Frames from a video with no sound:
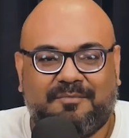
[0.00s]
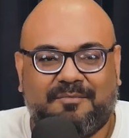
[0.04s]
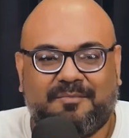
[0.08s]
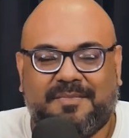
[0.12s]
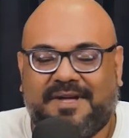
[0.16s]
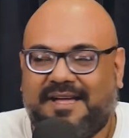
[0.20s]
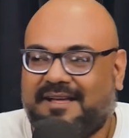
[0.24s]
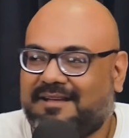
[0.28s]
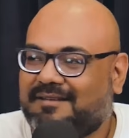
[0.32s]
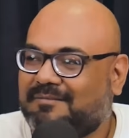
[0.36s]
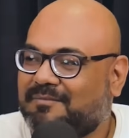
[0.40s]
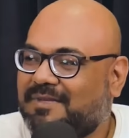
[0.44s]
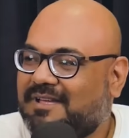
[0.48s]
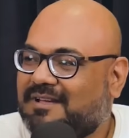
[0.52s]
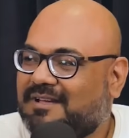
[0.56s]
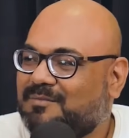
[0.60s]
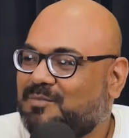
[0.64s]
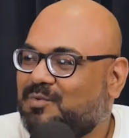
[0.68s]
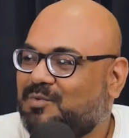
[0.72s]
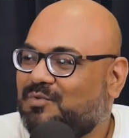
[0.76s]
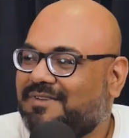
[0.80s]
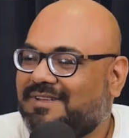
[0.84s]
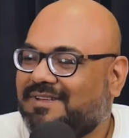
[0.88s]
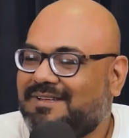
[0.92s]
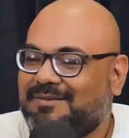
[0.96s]
Come back, make
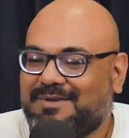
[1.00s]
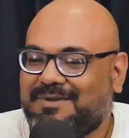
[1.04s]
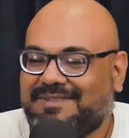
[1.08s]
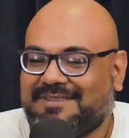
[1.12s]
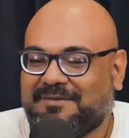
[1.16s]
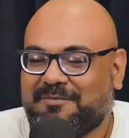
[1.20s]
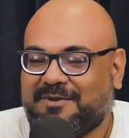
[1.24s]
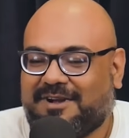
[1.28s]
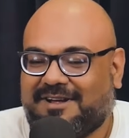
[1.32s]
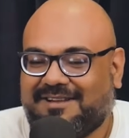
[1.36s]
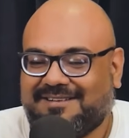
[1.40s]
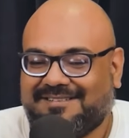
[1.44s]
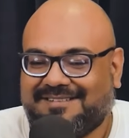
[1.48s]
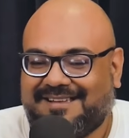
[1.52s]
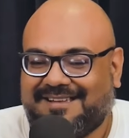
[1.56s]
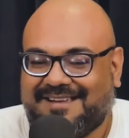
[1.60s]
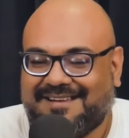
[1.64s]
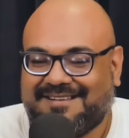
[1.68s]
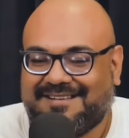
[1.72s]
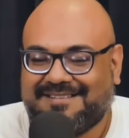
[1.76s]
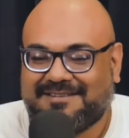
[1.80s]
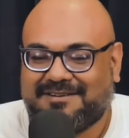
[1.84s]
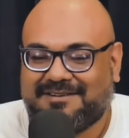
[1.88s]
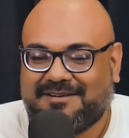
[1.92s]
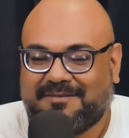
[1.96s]
a movie with Imran,
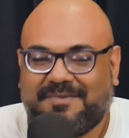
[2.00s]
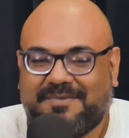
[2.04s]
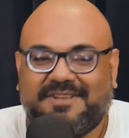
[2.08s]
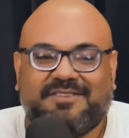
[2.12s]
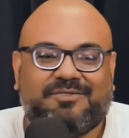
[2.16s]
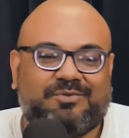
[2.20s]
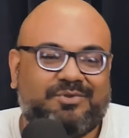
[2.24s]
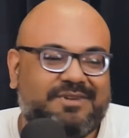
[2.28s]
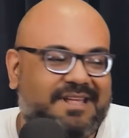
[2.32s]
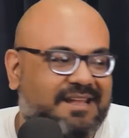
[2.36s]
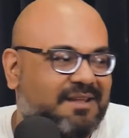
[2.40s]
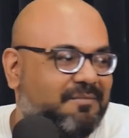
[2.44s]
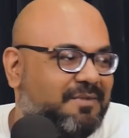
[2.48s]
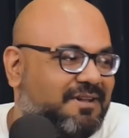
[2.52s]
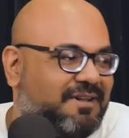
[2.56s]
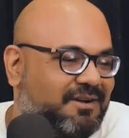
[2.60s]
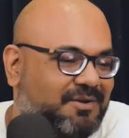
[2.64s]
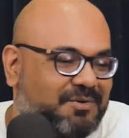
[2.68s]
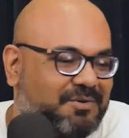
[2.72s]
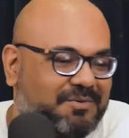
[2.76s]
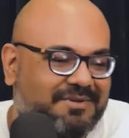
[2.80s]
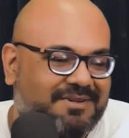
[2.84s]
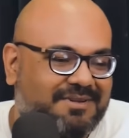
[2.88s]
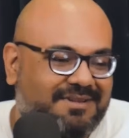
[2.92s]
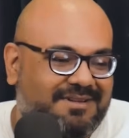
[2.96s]
and please do Delhi
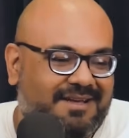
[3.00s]
Belly too.